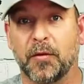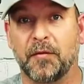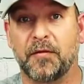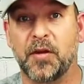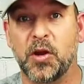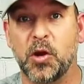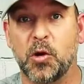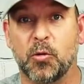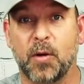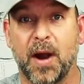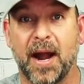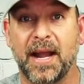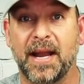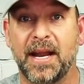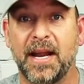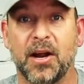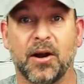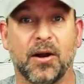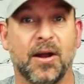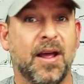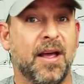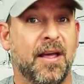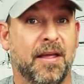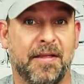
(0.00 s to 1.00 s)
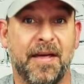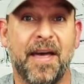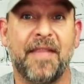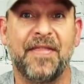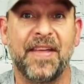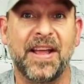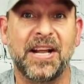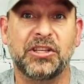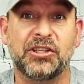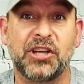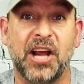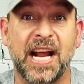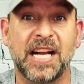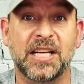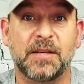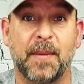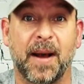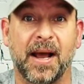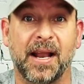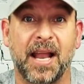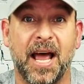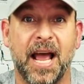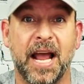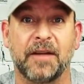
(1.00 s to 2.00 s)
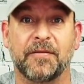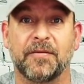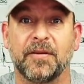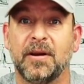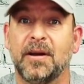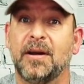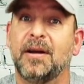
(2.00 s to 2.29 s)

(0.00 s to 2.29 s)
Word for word: review right here. That thing changed my life.